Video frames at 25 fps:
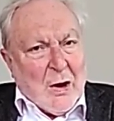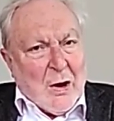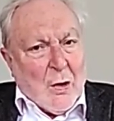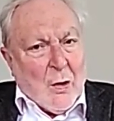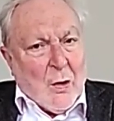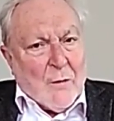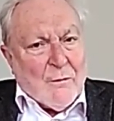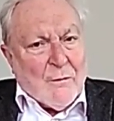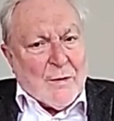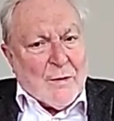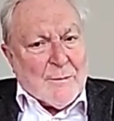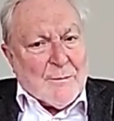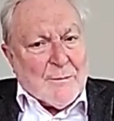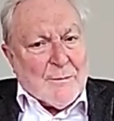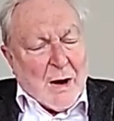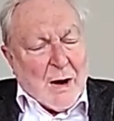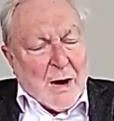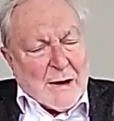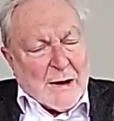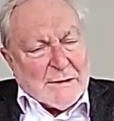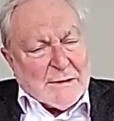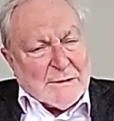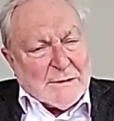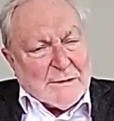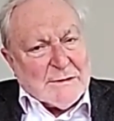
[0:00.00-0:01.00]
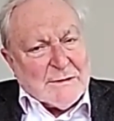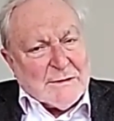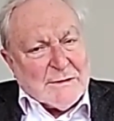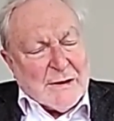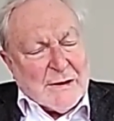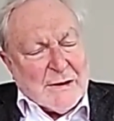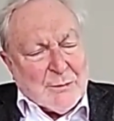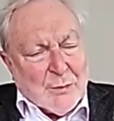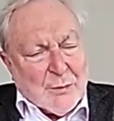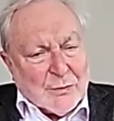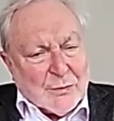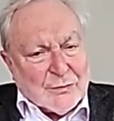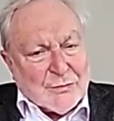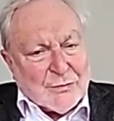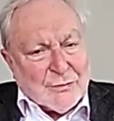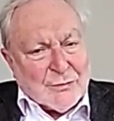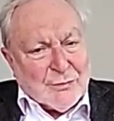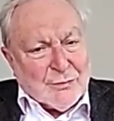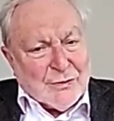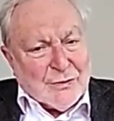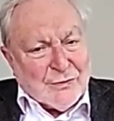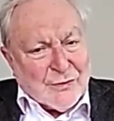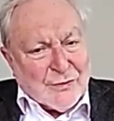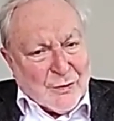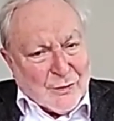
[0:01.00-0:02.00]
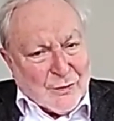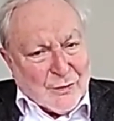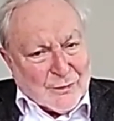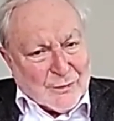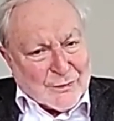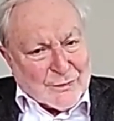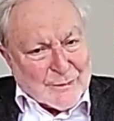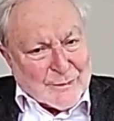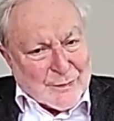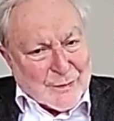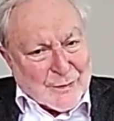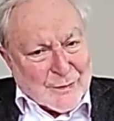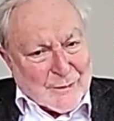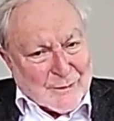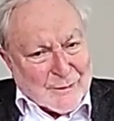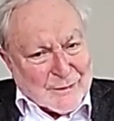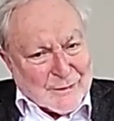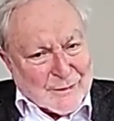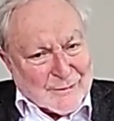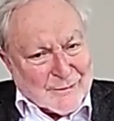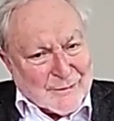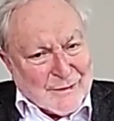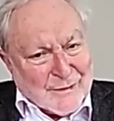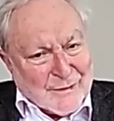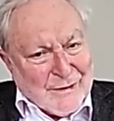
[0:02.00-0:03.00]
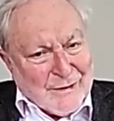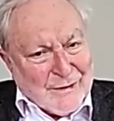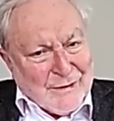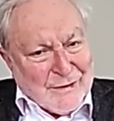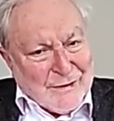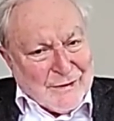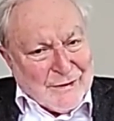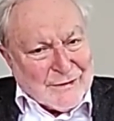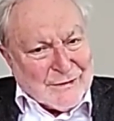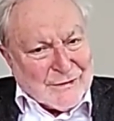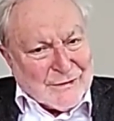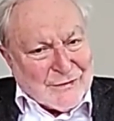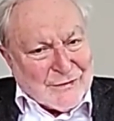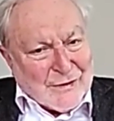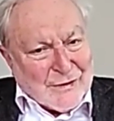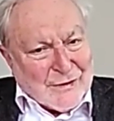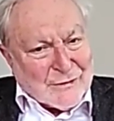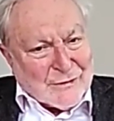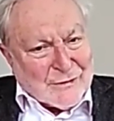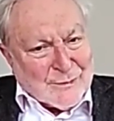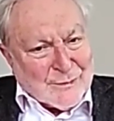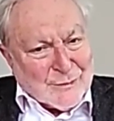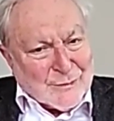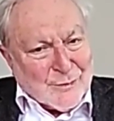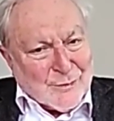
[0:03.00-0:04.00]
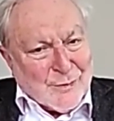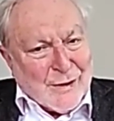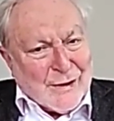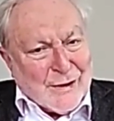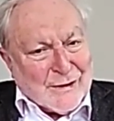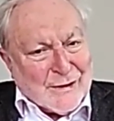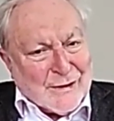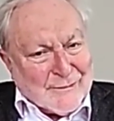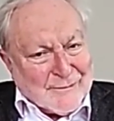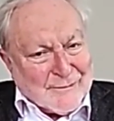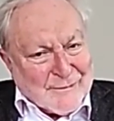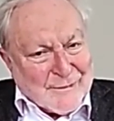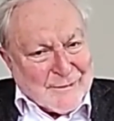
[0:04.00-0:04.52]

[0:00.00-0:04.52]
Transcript: of a mind that they want to resolve the problem in a sensible way.